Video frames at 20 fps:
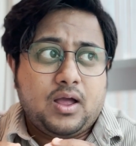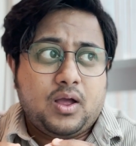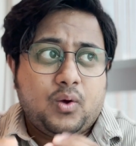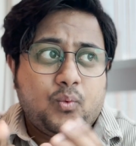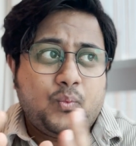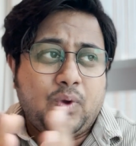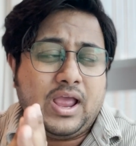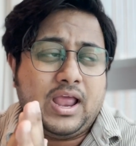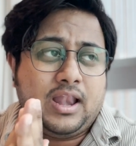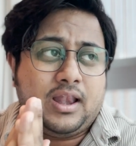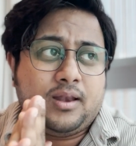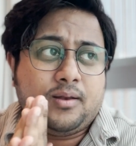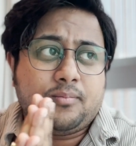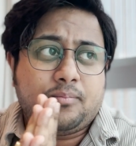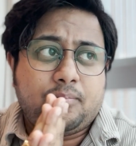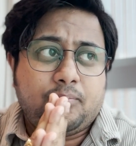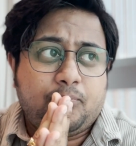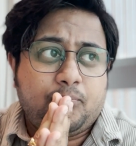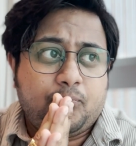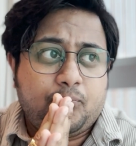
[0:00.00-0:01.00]
Well,
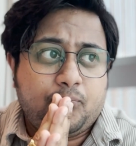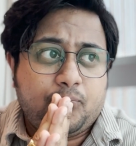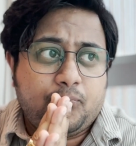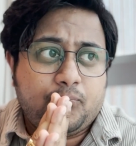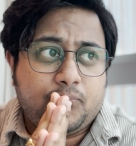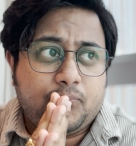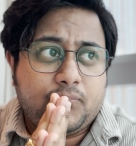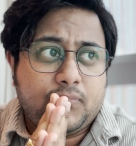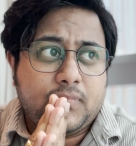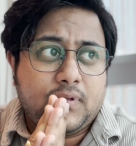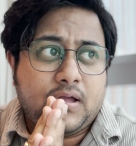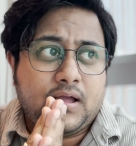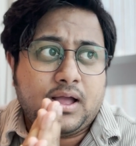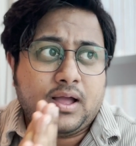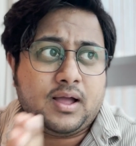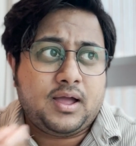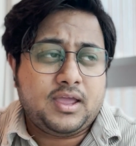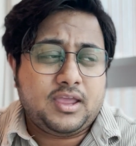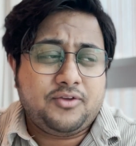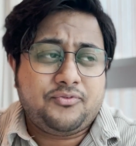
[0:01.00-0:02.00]

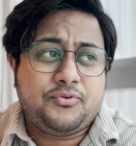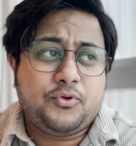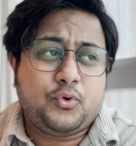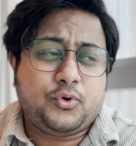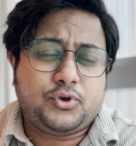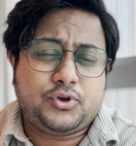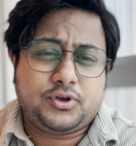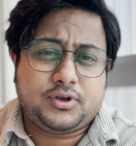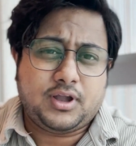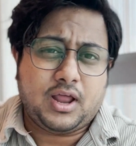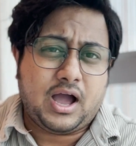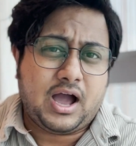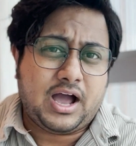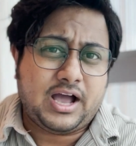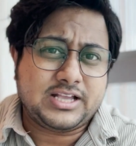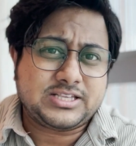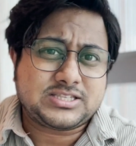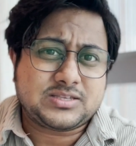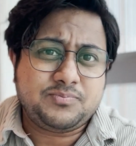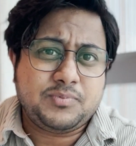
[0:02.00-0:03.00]
if you
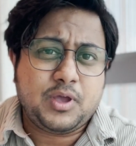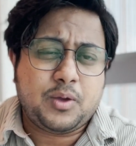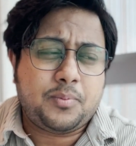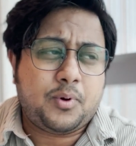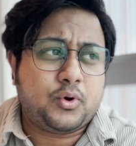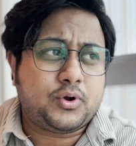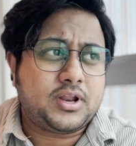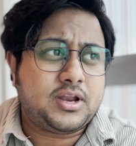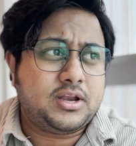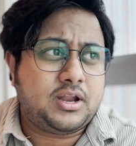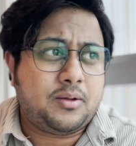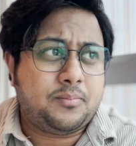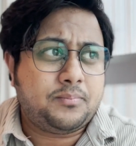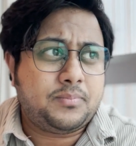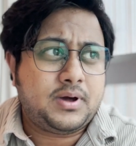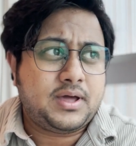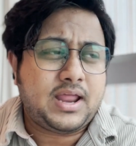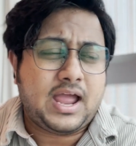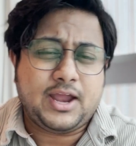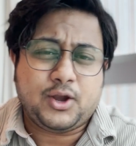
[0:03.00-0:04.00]
ask me about a
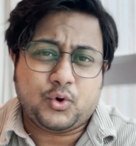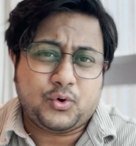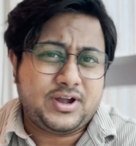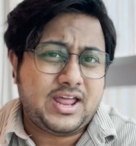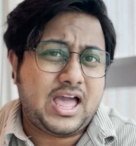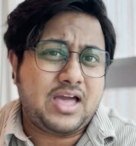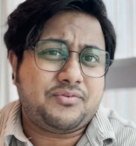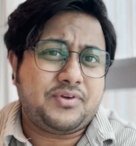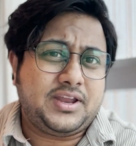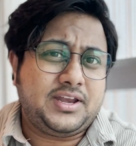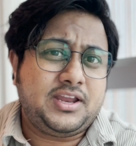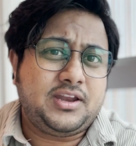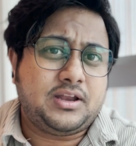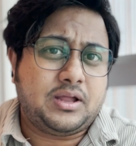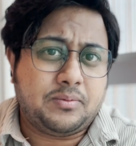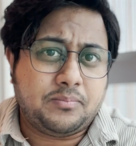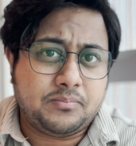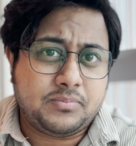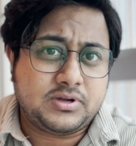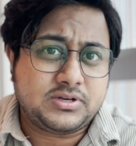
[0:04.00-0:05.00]
number, I don't have any
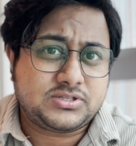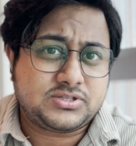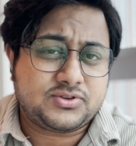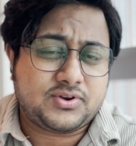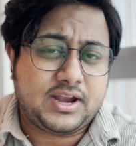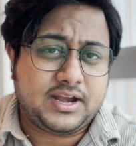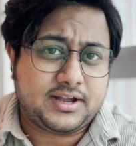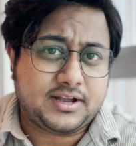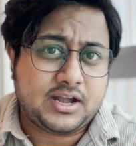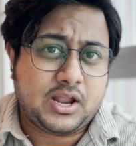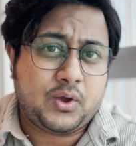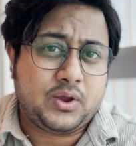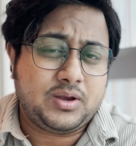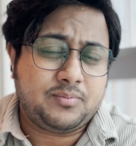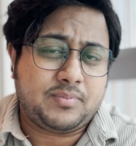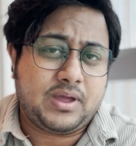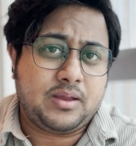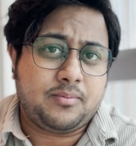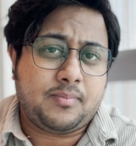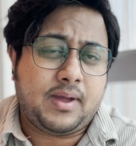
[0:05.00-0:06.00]
numbers right now in
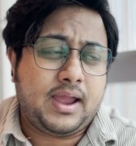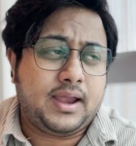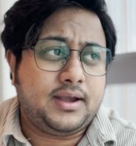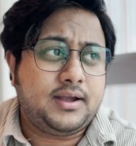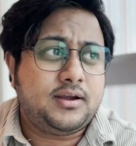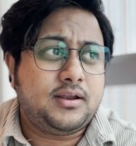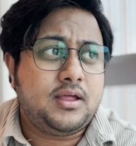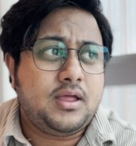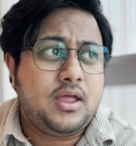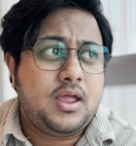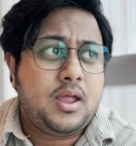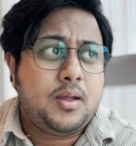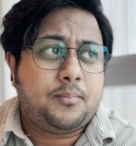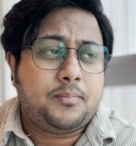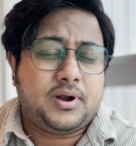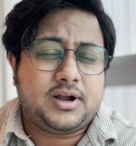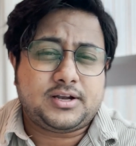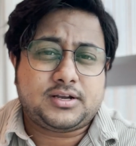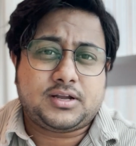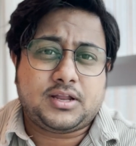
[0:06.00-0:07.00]
my mind,
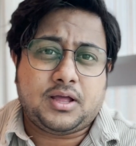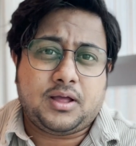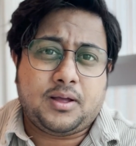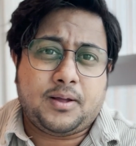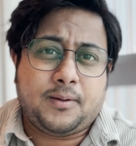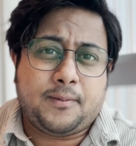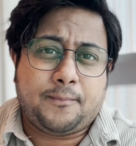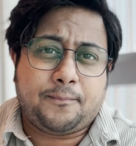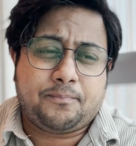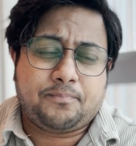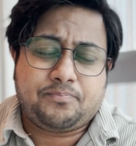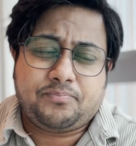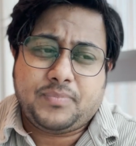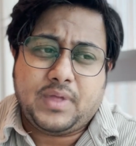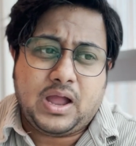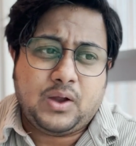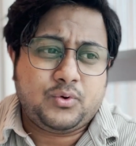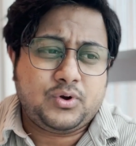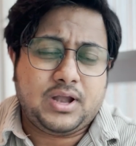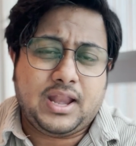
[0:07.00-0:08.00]
but
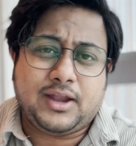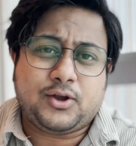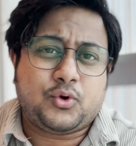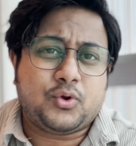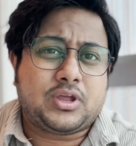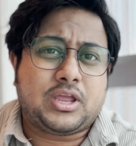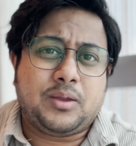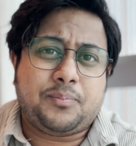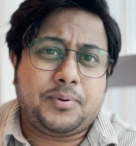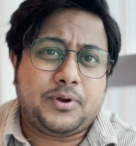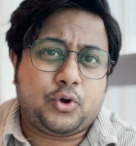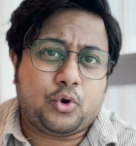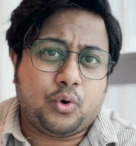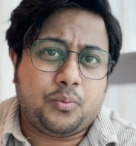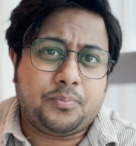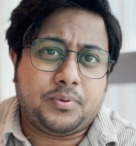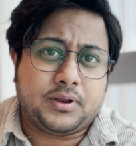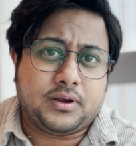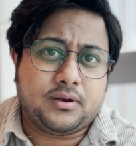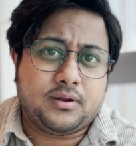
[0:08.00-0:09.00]
I would like to keep it
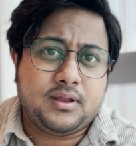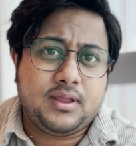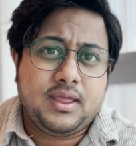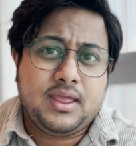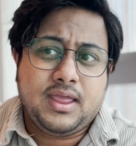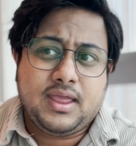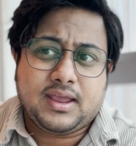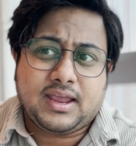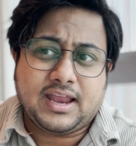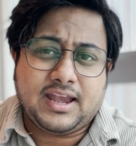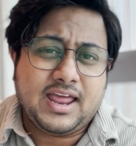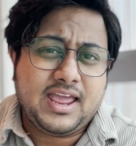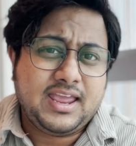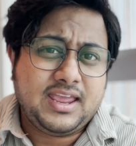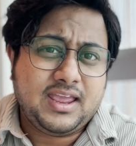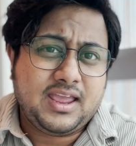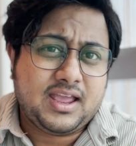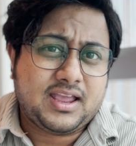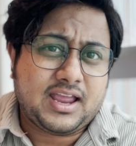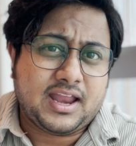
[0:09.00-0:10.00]
open. Can
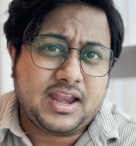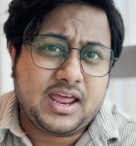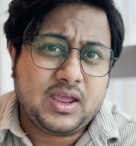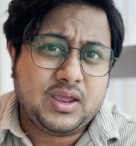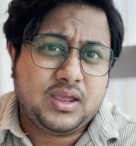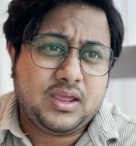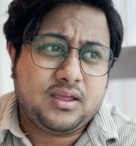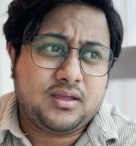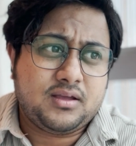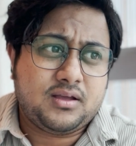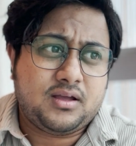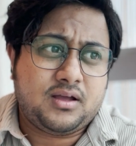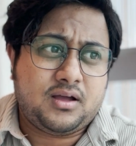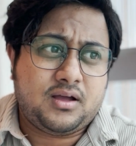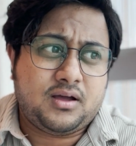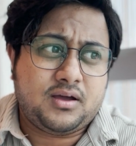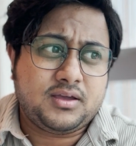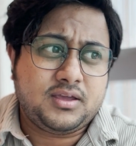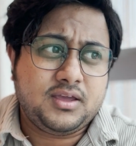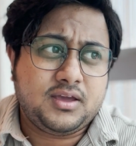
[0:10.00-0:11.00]
I
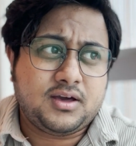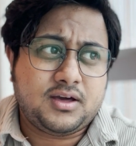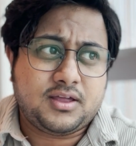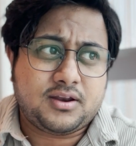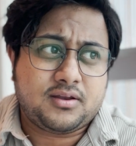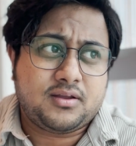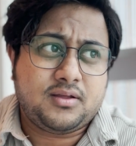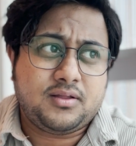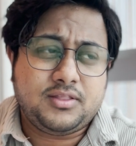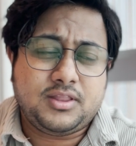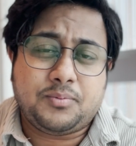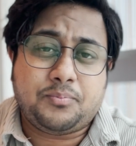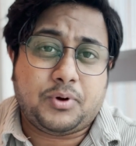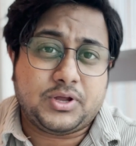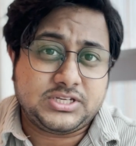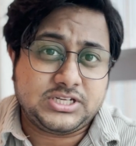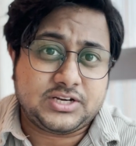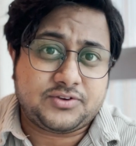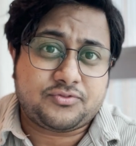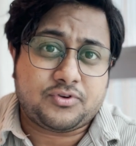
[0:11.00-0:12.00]
hear the
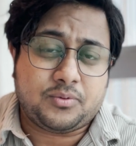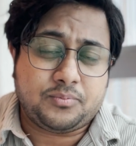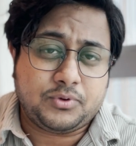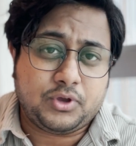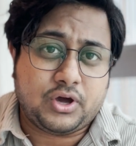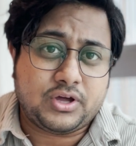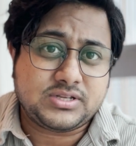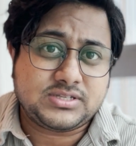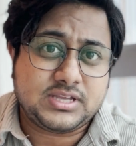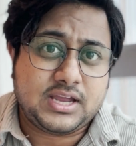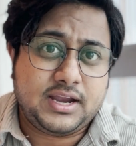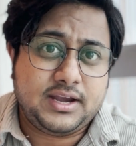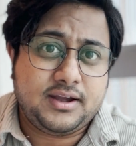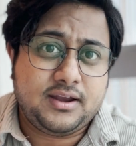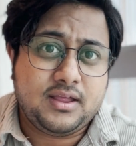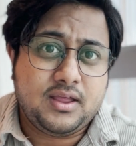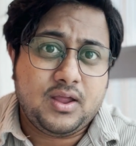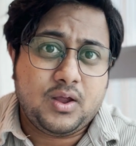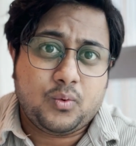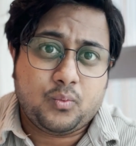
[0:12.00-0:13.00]
budget from your side?
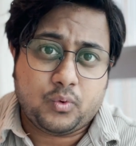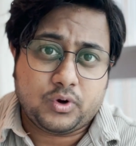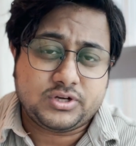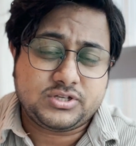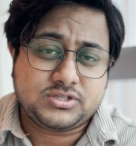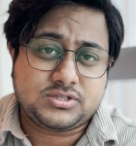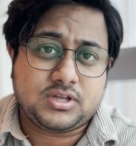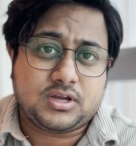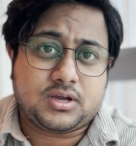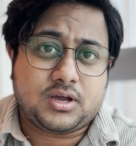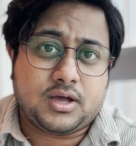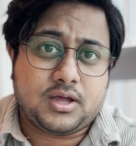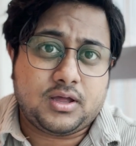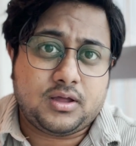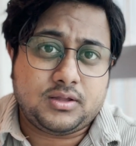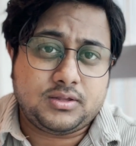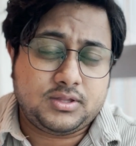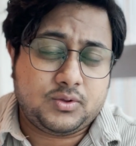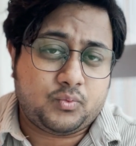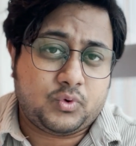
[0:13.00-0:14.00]
What's
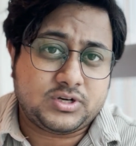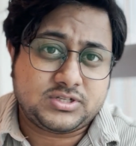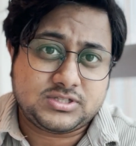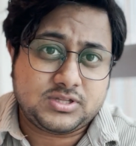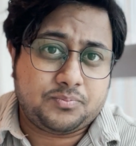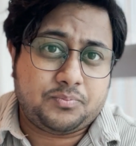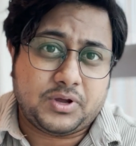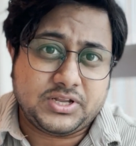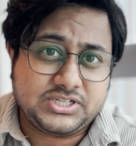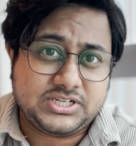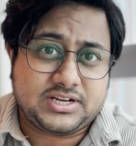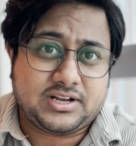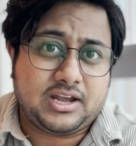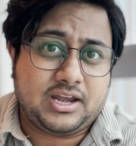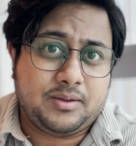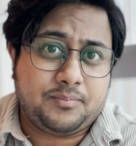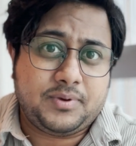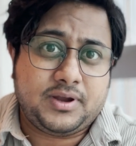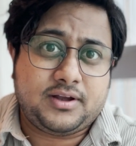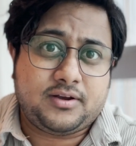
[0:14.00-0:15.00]
the budget
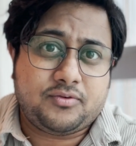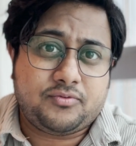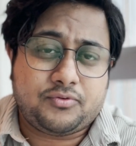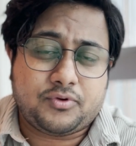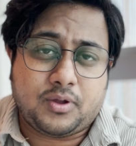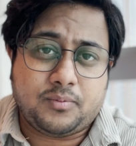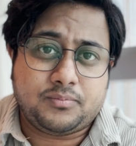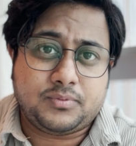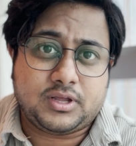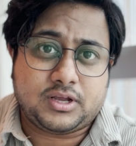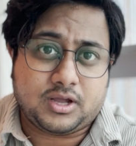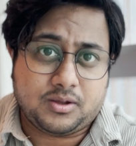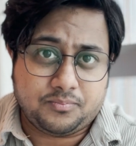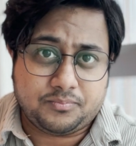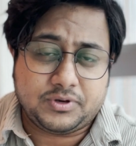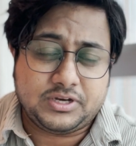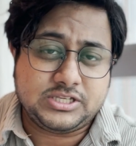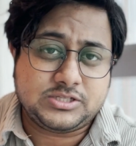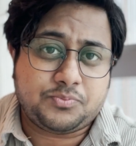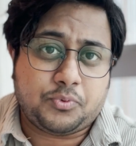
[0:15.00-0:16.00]
limit from the
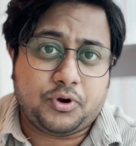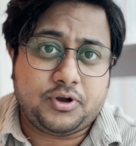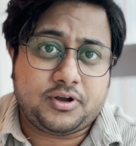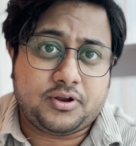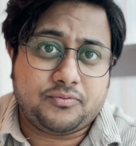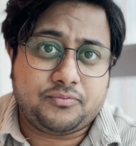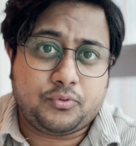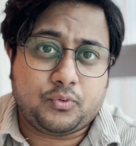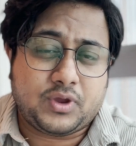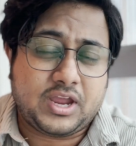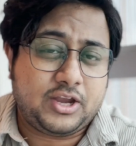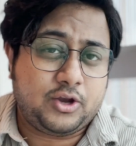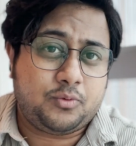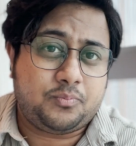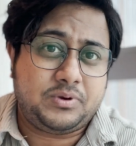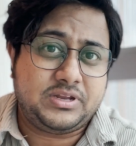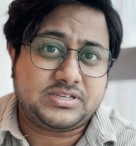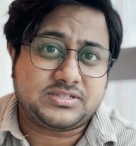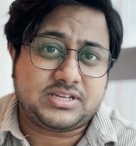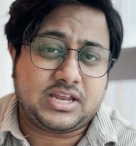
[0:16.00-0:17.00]
company's point of view? Can you
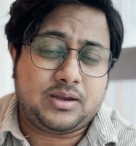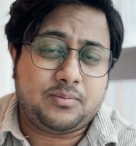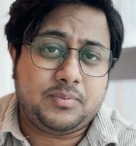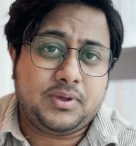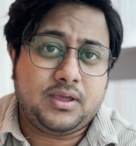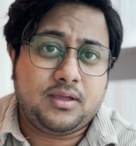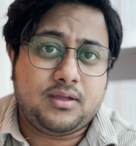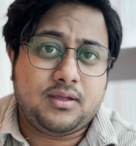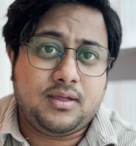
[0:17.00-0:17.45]
please tell me?